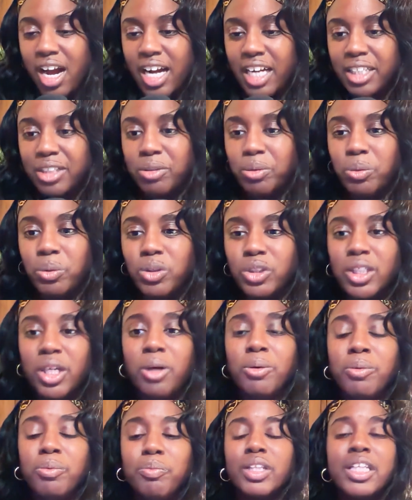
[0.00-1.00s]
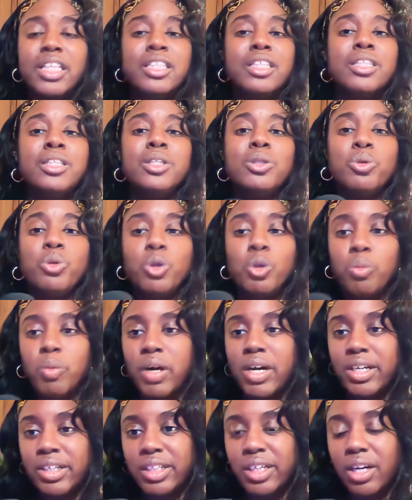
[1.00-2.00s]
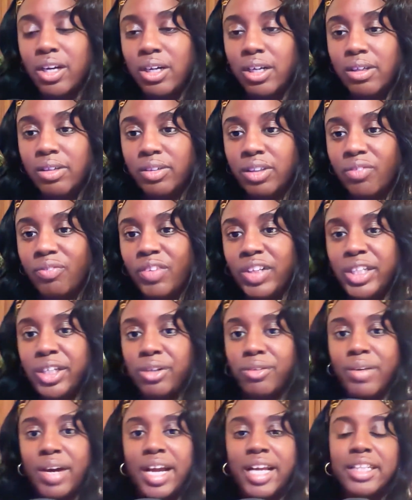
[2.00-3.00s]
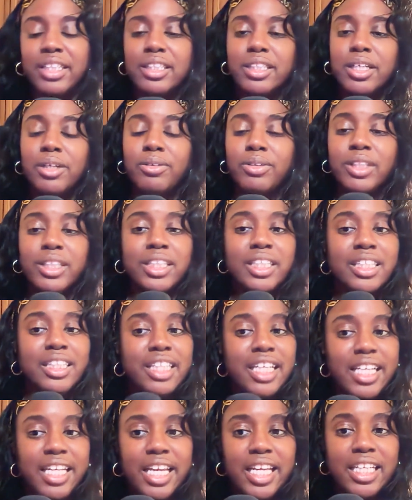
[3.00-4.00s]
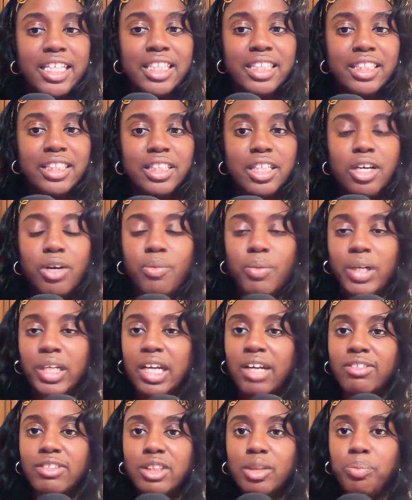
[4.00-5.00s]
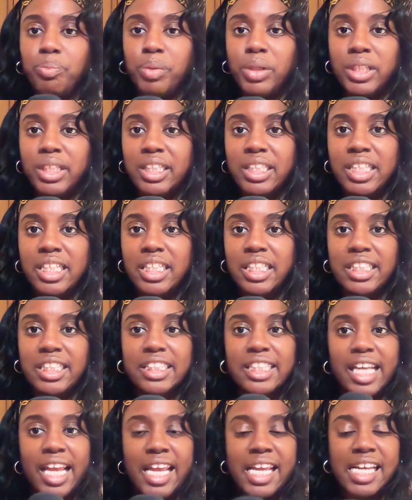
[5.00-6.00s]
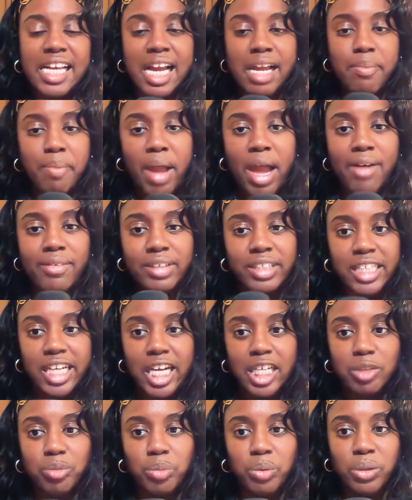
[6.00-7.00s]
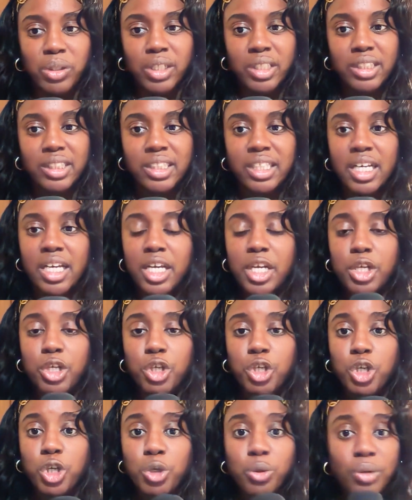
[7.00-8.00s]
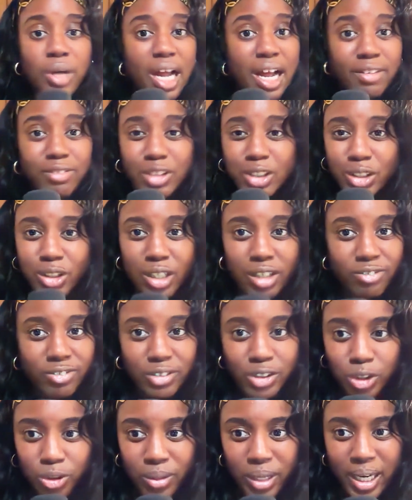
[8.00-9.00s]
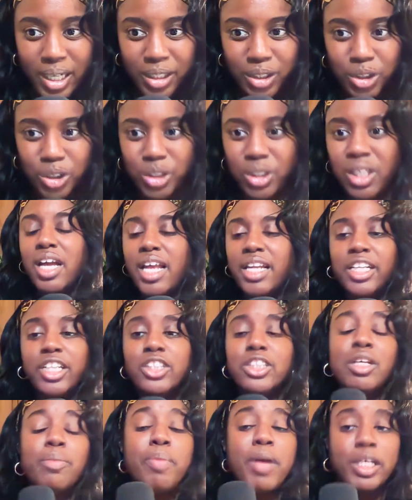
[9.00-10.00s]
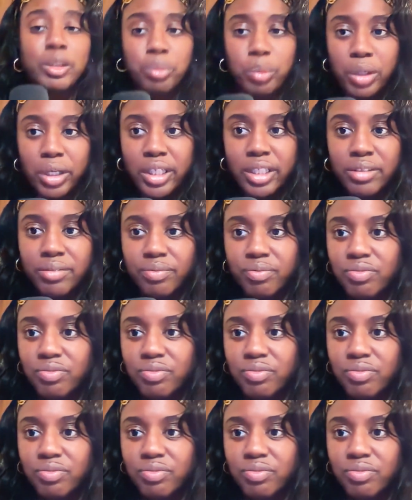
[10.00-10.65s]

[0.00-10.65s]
All right, cool. So this is the cool part of the video, right? So the good thing is, when it comes to building these AI-powered dashboards, you don't have to start from scratch. And here's the best part.